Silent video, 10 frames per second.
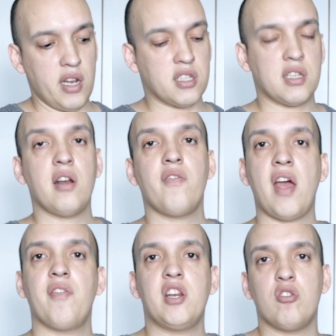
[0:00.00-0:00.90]
instead of
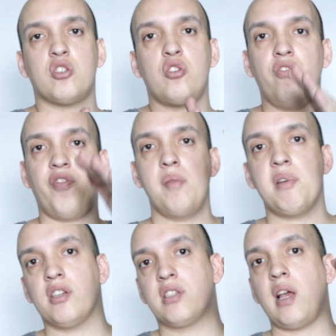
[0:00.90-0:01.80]
having those two
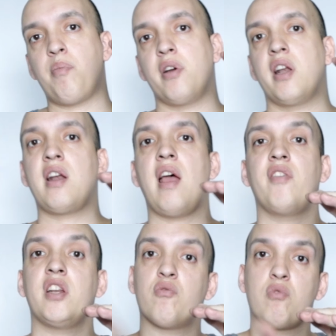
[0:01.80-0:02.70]
females separate and
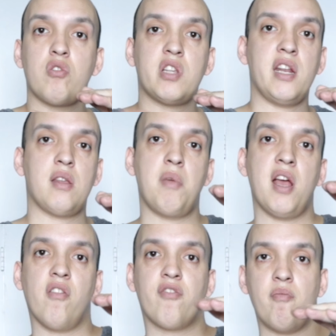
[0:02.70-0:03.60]
having to rotate the
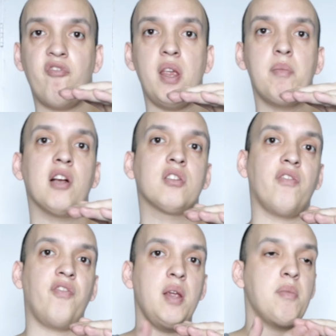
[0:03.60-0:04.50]
male from female
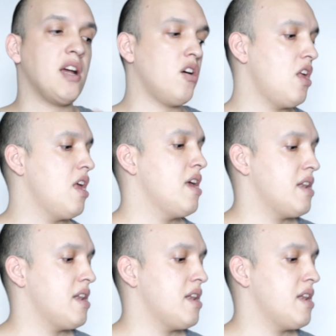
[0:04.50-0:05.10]
to female,